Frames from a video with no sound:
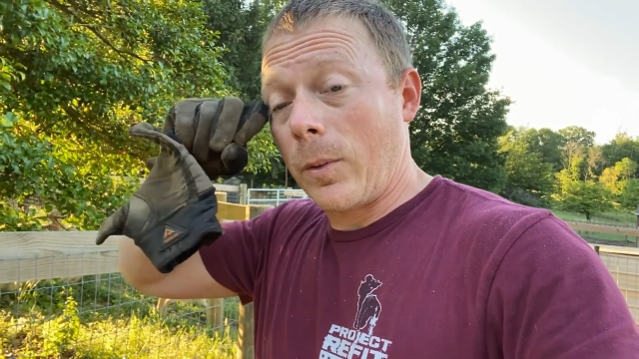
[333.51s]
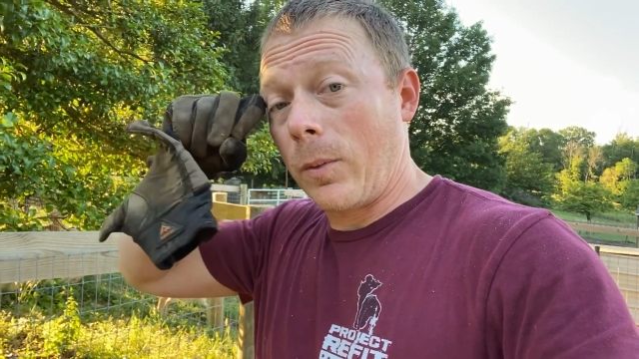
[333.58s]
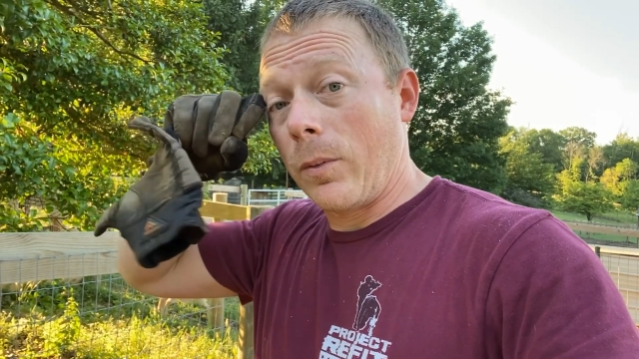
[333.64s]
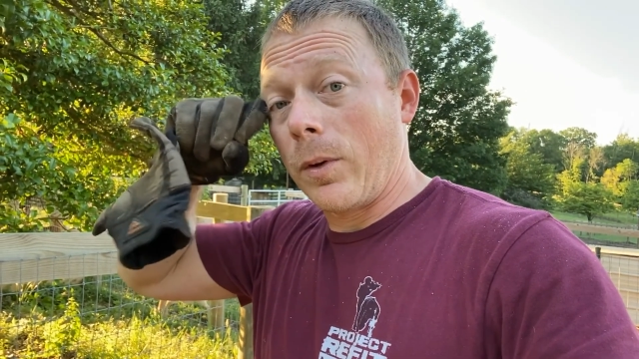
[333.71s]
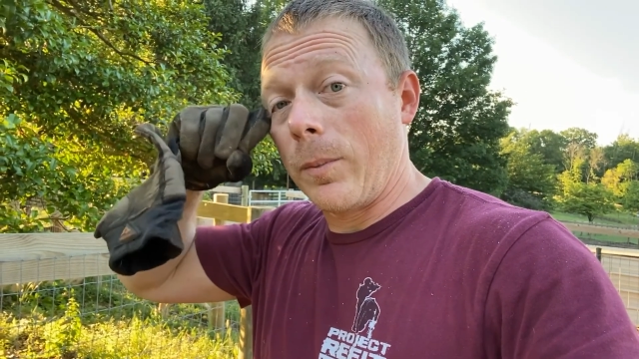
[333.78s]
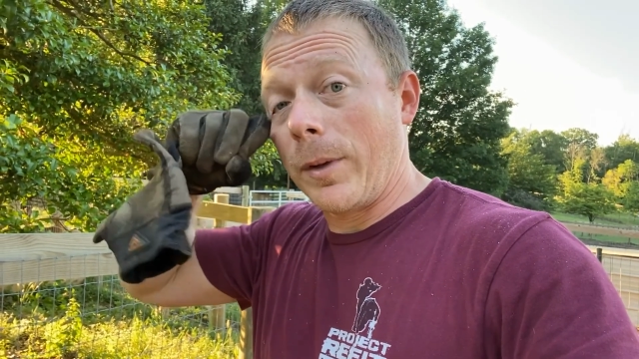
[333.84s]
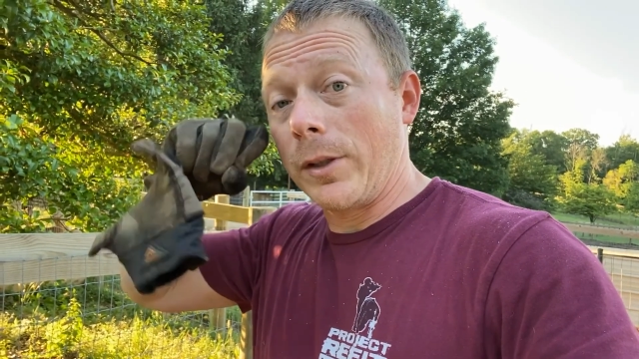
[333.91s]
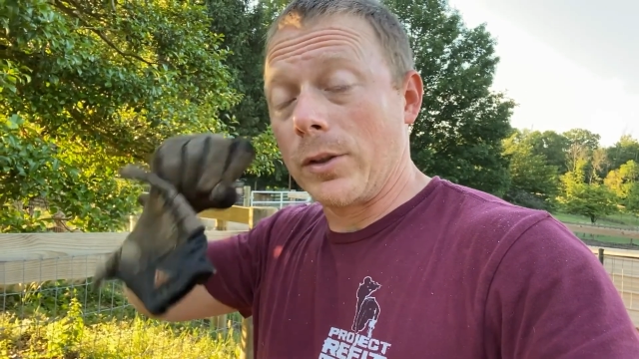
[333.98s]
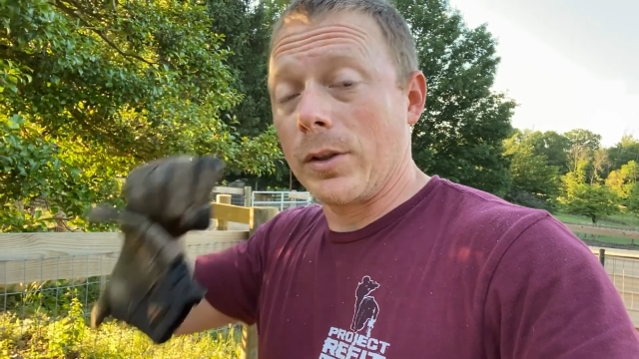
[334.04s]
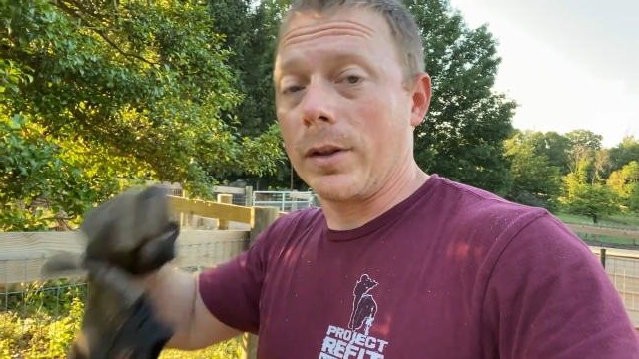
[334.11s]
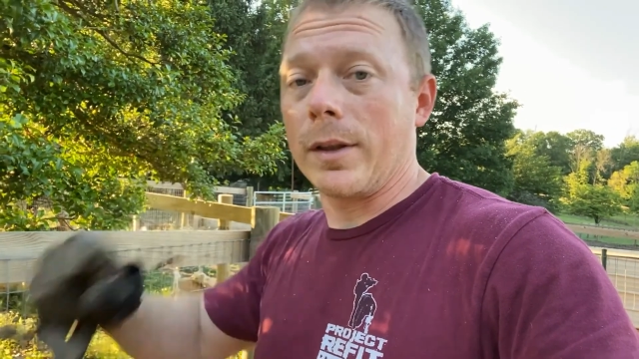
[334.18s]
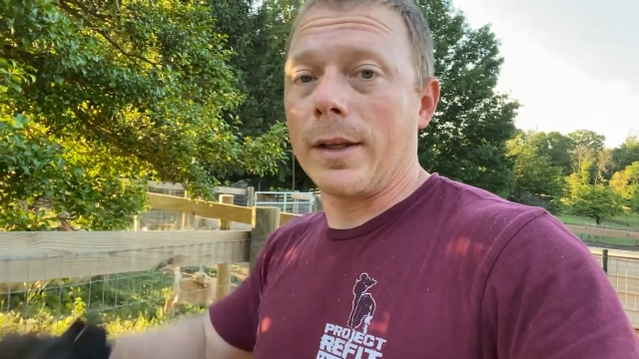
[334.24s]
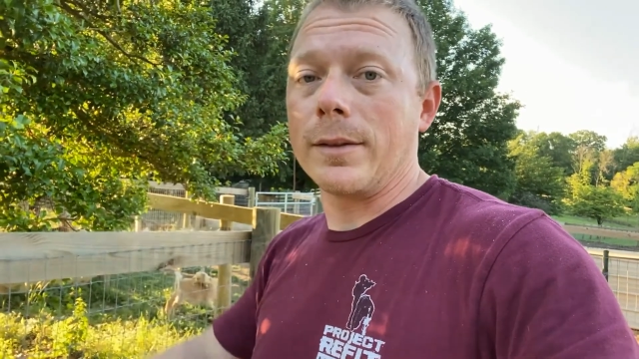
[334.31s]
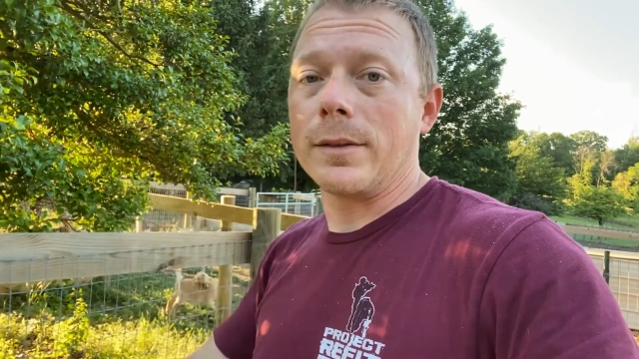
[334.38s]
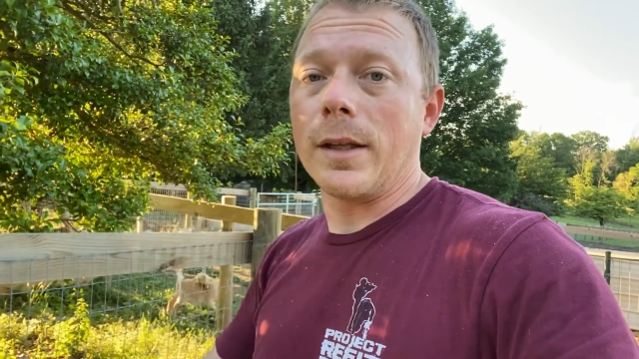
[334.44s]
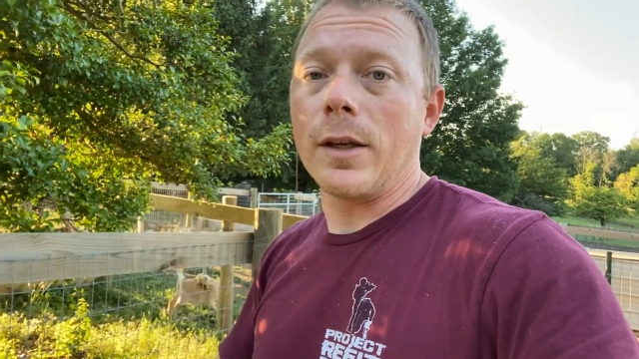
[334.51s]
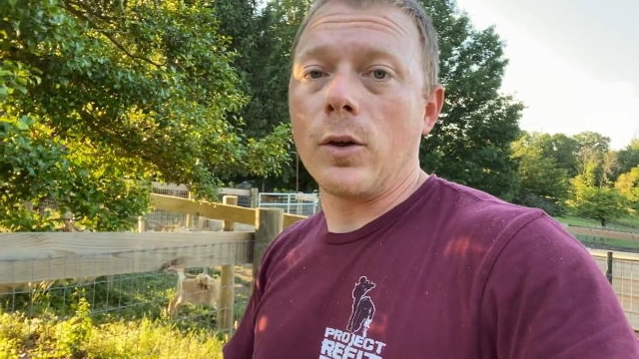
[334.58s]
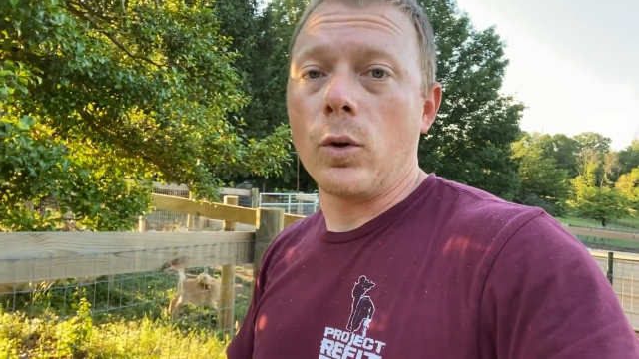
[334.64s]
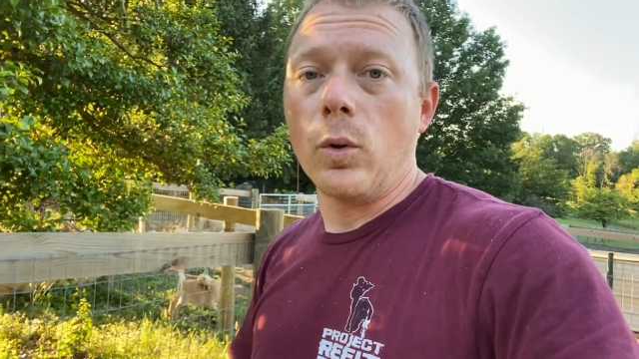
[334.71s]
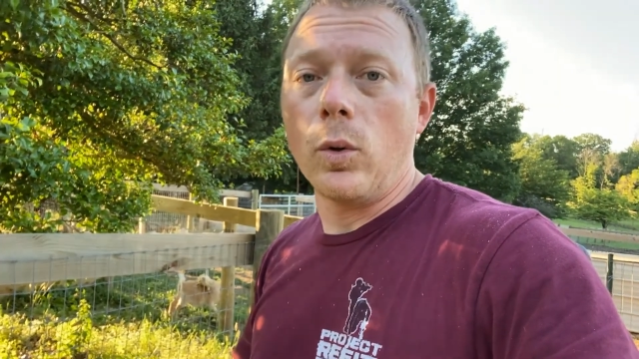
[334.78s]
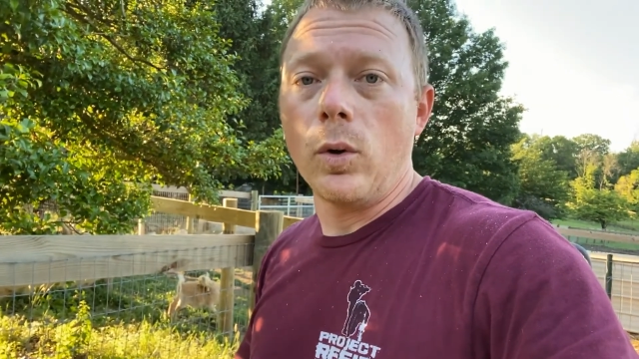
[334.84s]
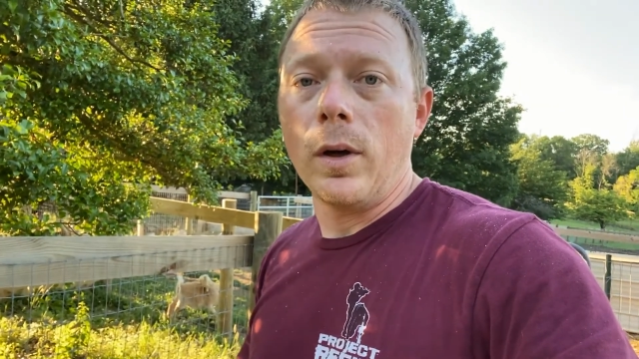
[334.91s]
we wanna make sure that they stay
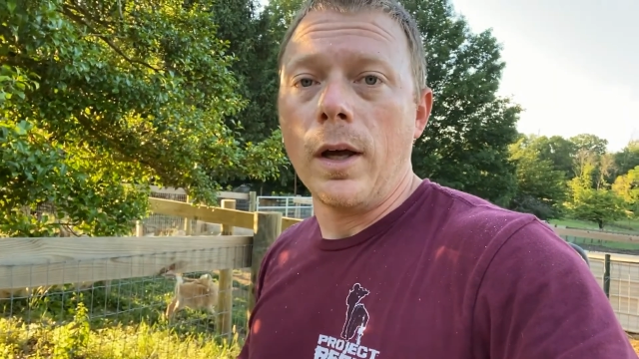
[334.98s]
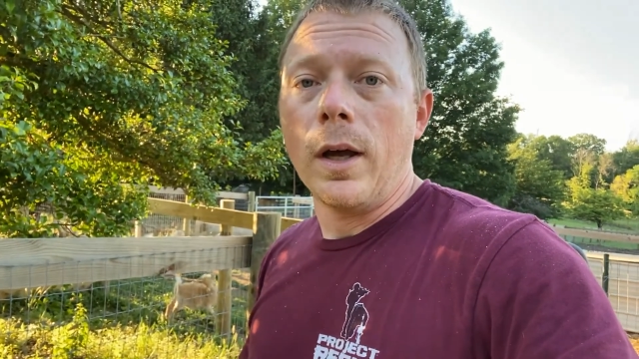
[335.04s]
cool.